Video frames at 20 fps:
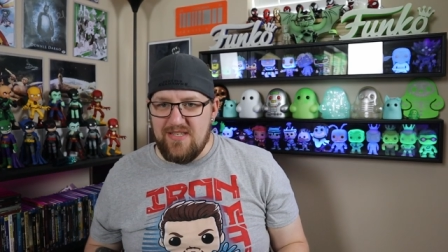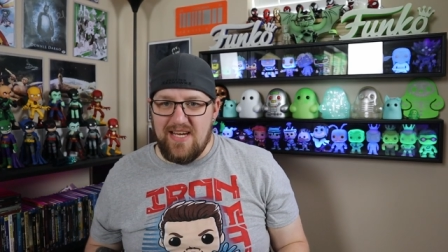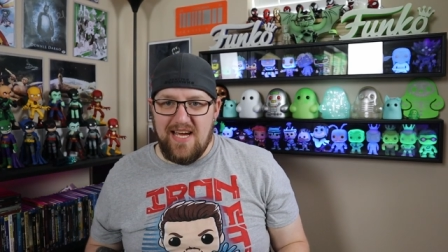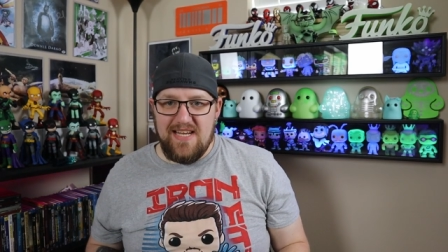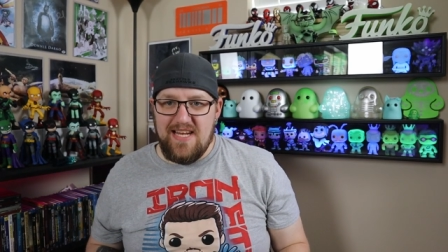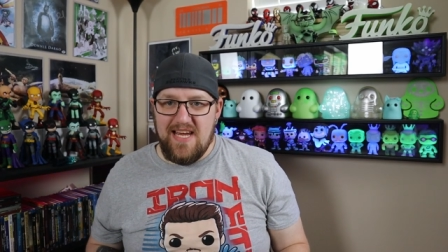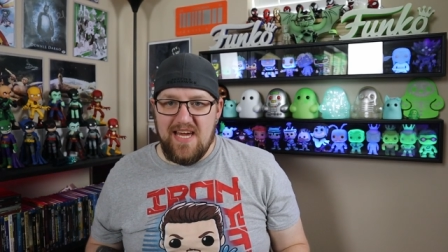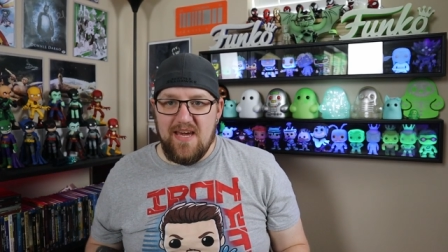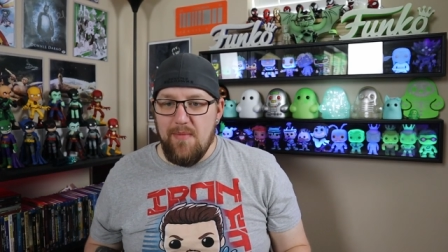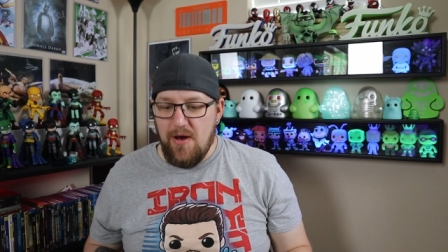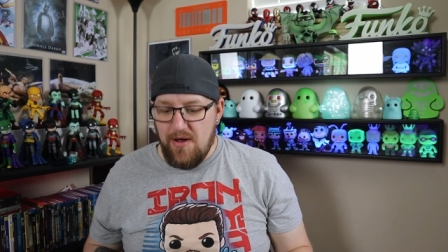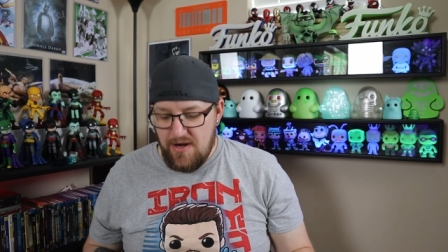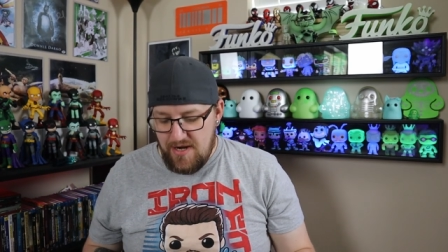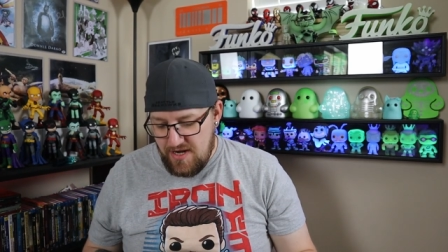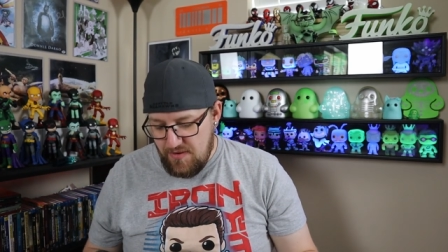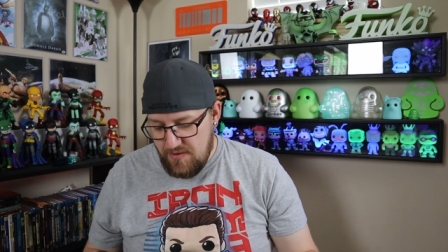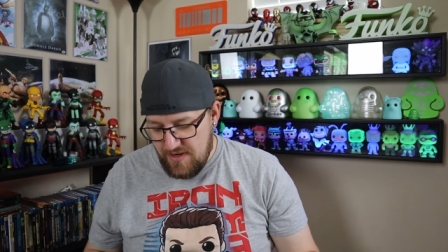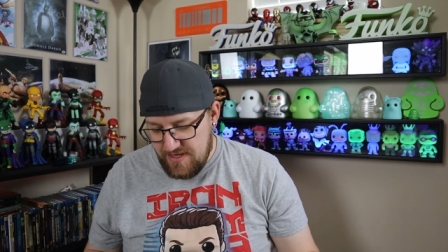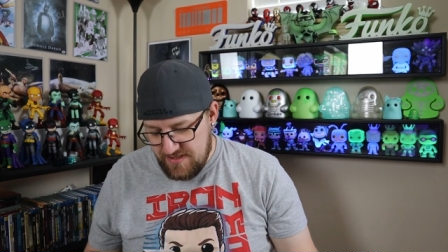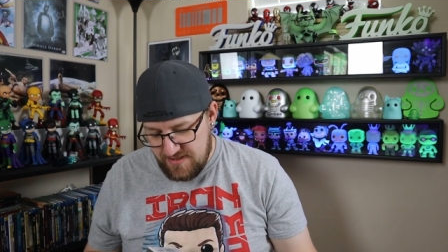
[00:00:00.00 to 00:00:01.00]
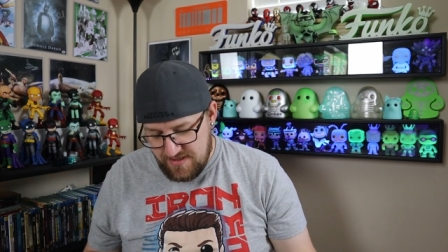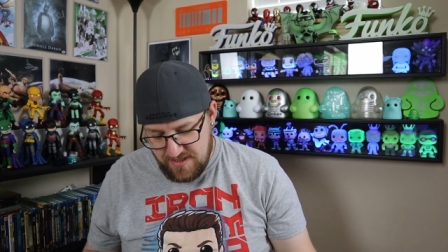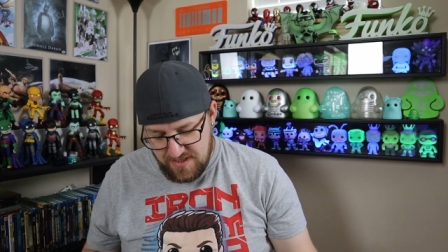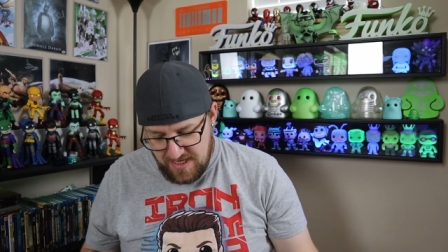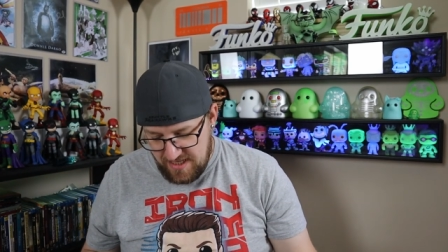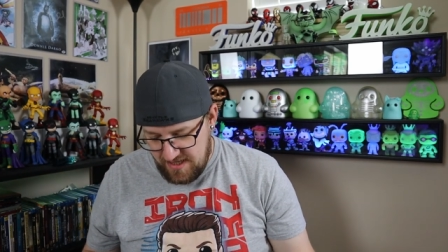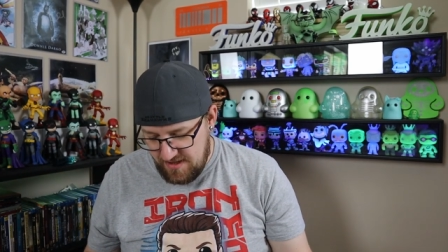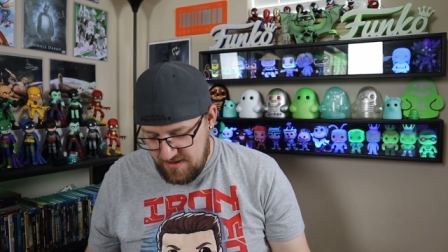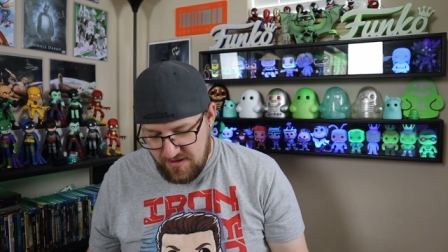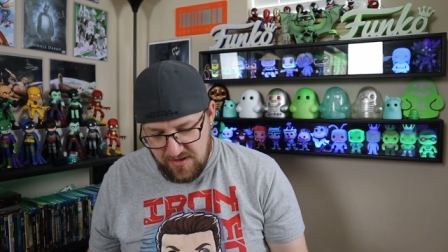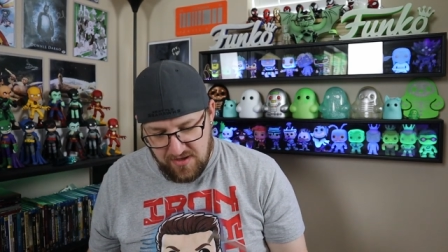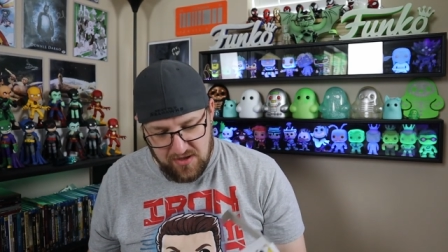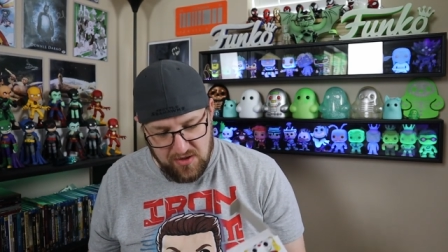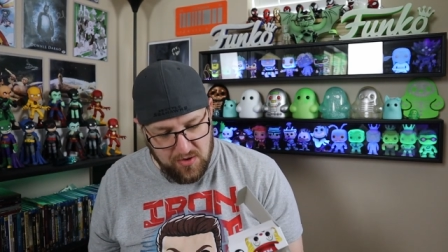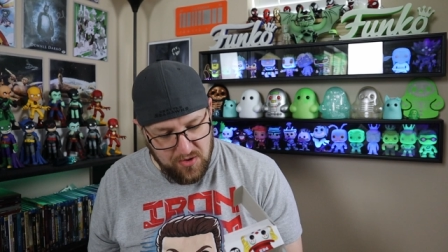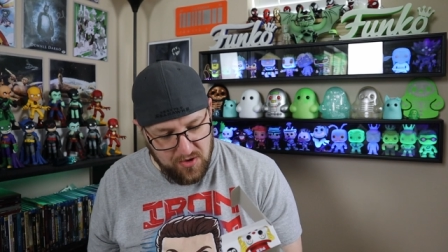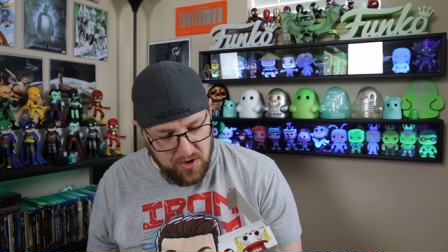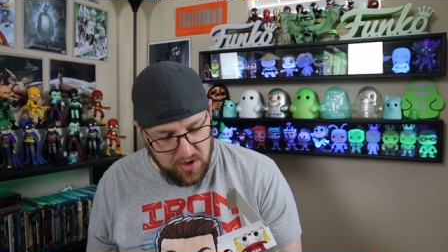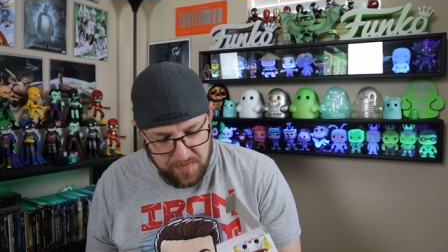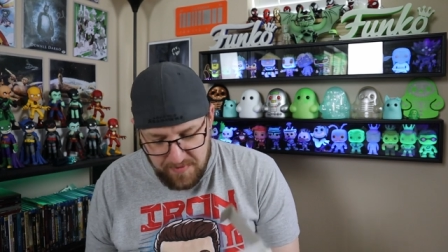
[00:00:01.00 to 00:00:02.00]
because I got to take him out anyways to take the
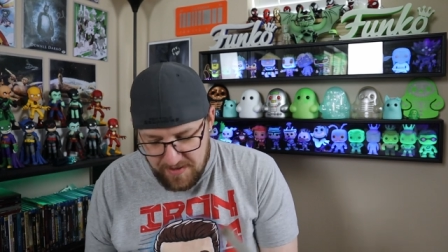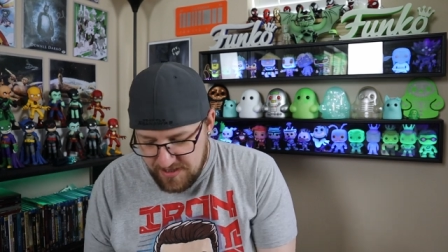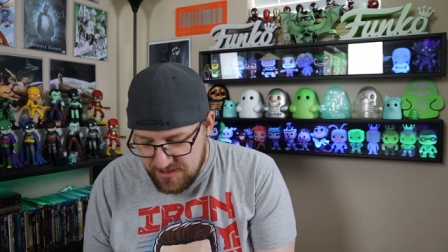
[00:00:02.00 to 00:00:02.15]
glow-in-the-dark